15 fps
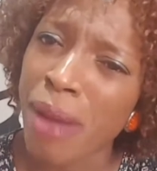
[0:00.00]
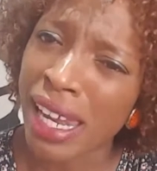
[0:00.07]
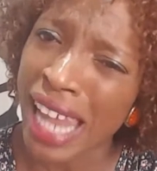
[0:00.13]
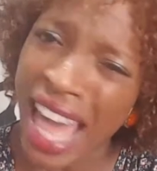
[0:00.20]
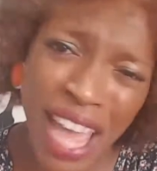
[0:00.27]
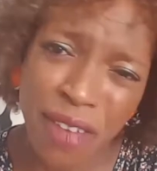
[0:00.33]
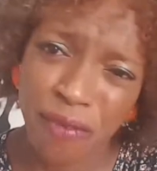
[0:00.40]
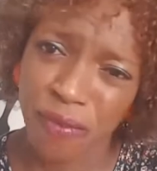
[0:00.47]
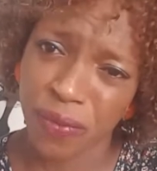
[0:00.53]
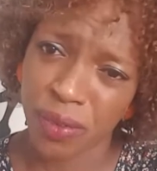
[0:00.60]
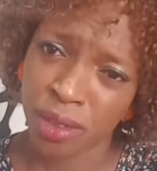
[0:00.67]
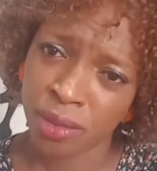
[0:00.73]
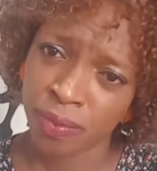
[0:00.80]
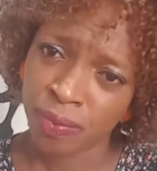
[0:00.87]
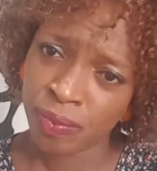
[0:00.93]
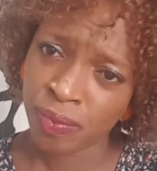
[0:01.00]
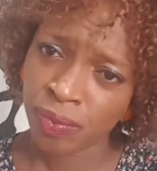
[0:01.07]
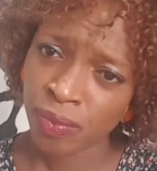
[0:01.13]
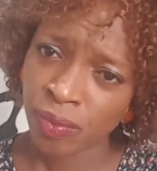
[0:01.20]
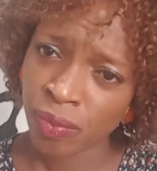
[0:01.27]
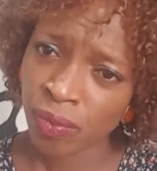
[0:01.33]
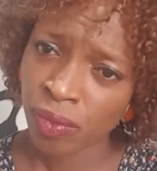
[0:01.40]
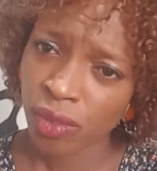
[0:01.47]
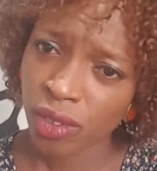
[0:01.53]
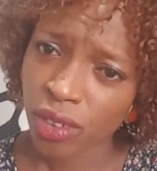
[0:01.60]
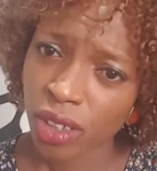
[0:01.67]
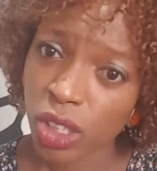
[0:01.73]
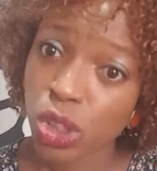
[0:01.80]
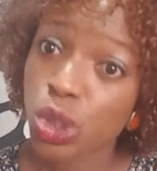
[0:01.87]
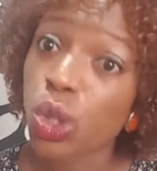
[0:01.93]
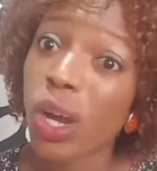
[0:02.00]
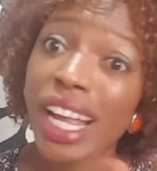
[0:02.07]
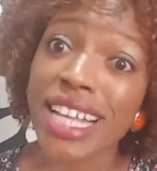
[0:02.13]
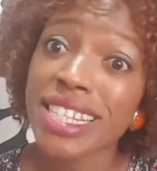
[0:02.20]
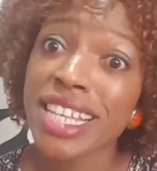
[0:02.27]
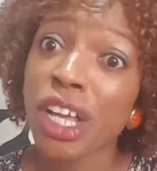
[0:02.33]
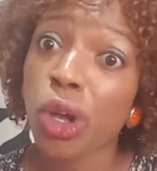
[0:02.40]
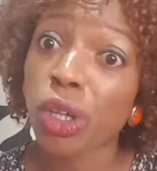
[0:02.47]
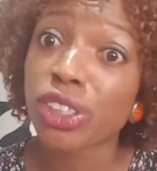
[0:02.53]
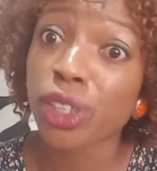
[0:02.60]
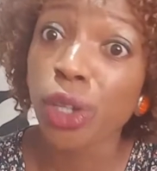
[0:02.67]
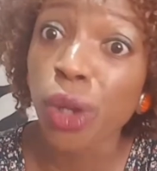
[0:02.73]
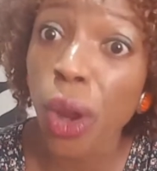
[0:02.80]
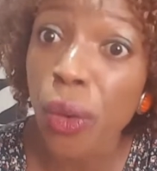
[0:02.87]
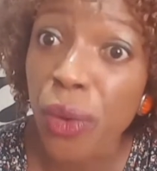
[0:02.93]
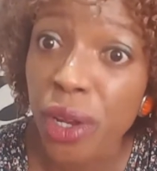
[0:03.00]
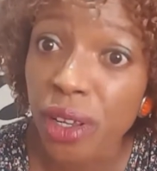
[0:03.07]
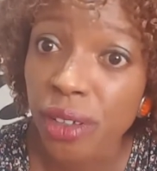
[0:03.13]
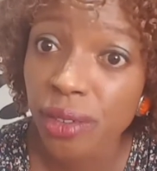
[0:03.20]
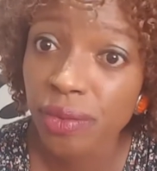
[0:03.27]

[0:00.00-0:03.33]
life. Showcasing God's glory.